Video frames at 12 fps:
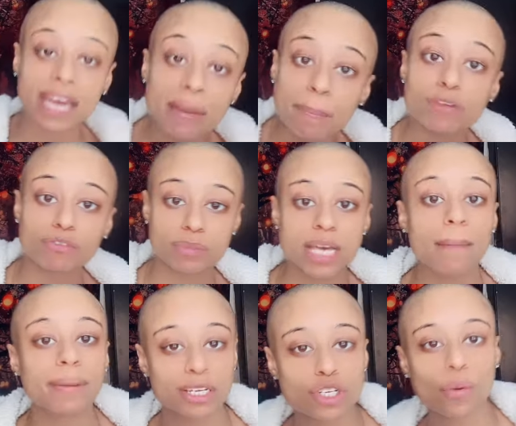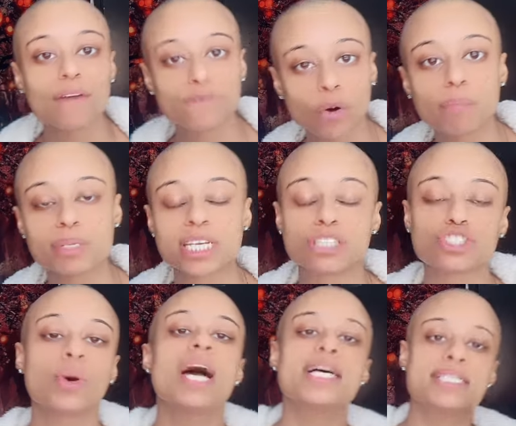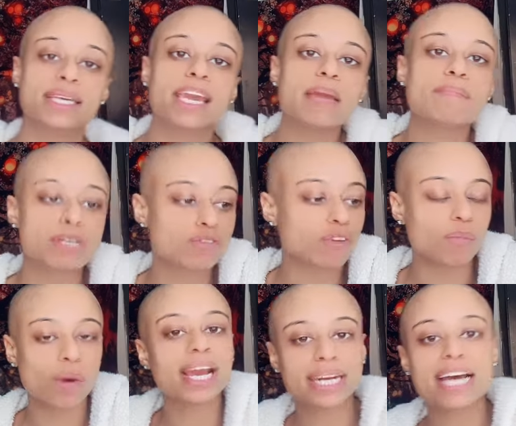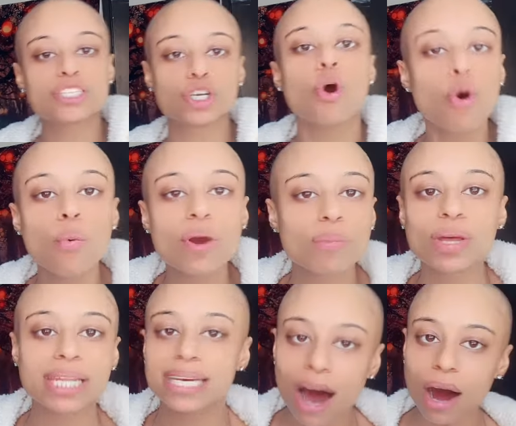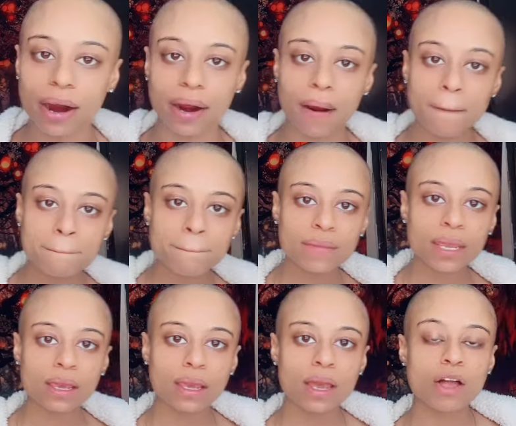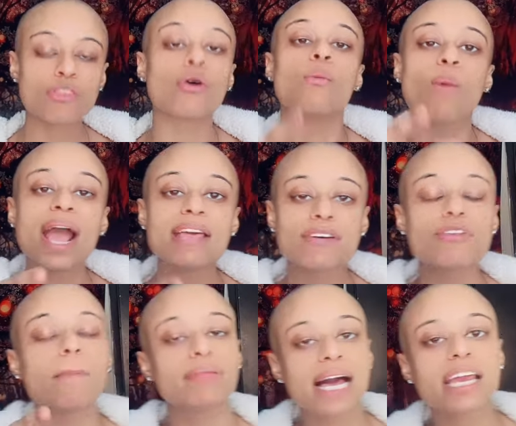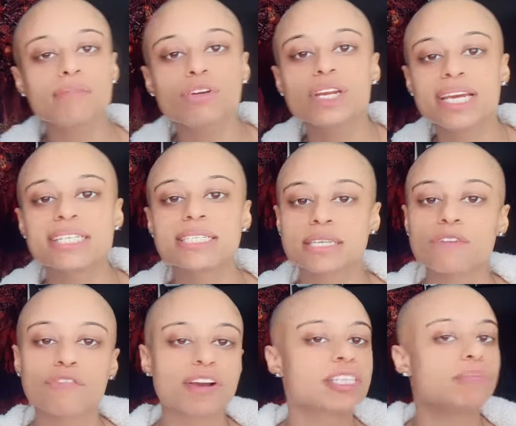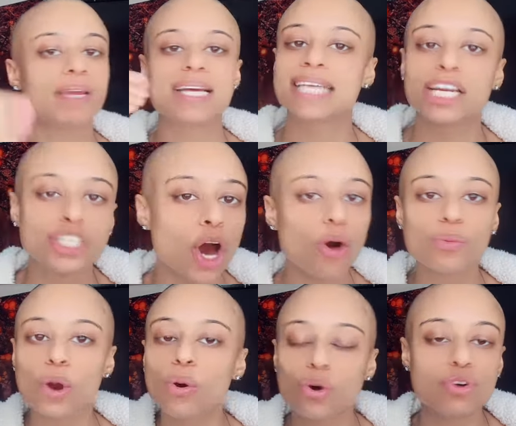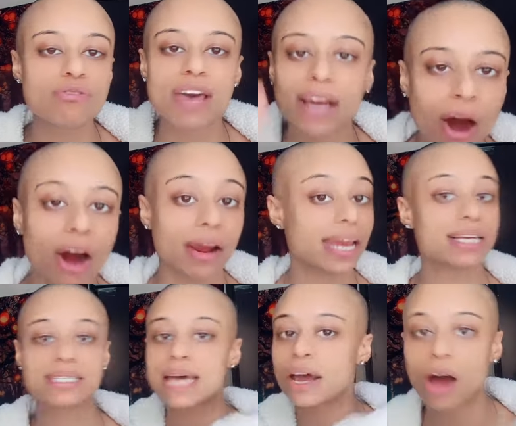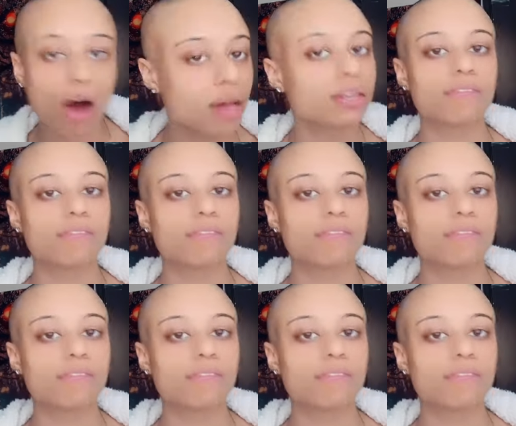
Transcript: to keep us from tapping into our full potential, to keep us from recognizing who we really are. The way that the black community is suffering is because they don't know who they are, and it's not